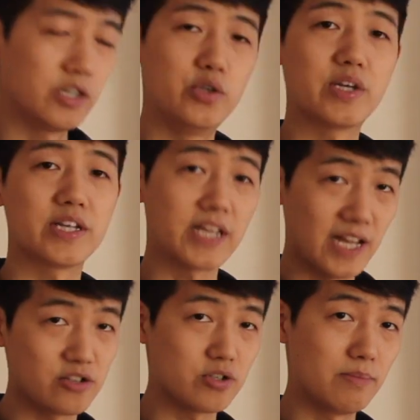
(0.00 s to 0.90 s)
you can
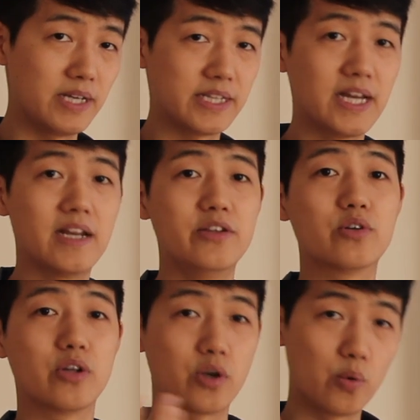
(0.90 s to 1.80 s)
catch them like that, and you
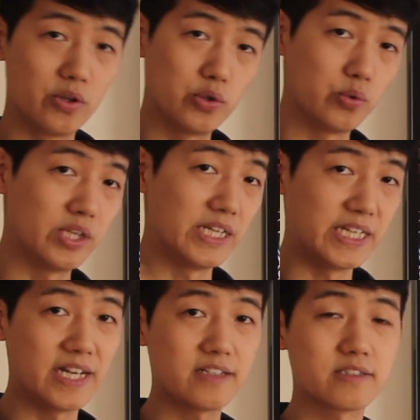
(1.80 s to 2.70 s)
can go into the
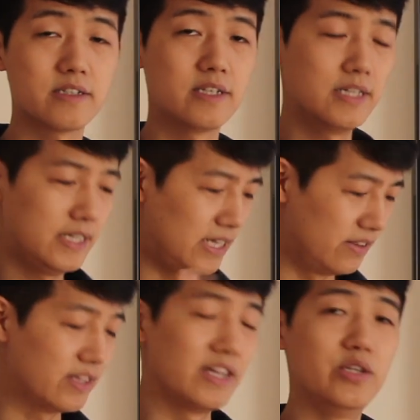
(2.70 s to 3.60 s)
EX,
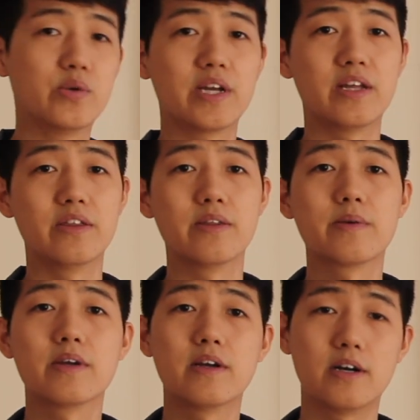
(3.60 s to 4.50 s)
and then you can
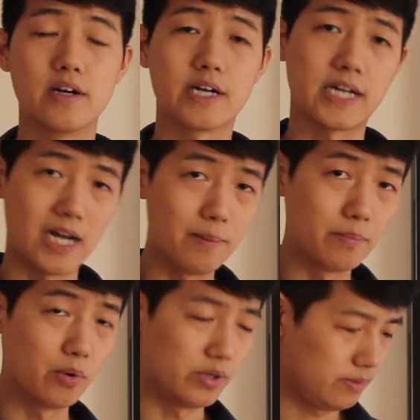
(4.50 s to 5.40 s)

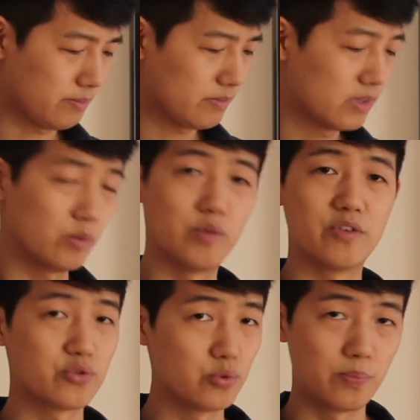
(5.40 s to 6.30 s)
combo it with
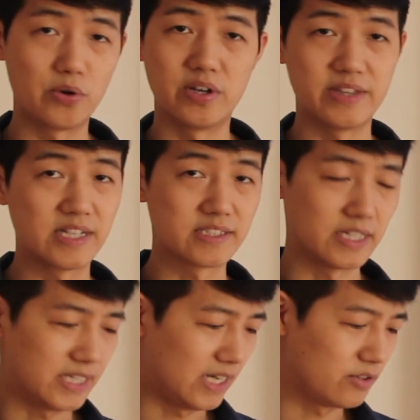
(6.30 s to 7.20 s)
the super and things
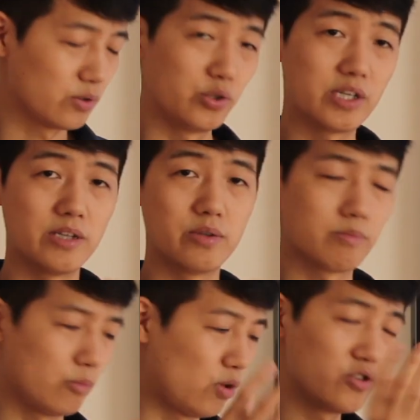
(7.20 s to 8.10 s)
like that. So you can,
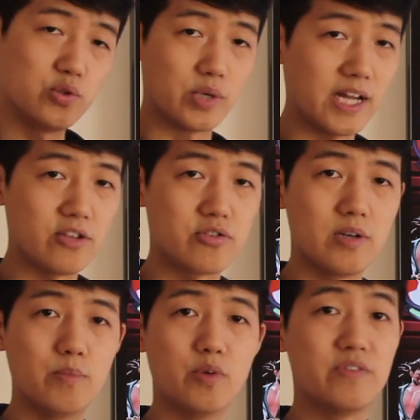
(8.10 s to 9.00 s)
once you catch
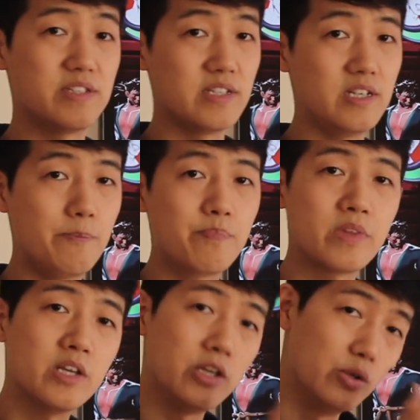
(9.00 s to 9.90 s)
them with C,
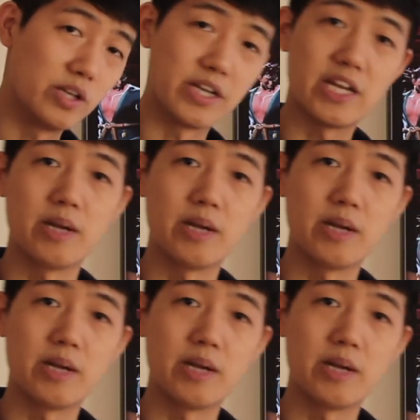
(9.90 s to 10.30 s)
you can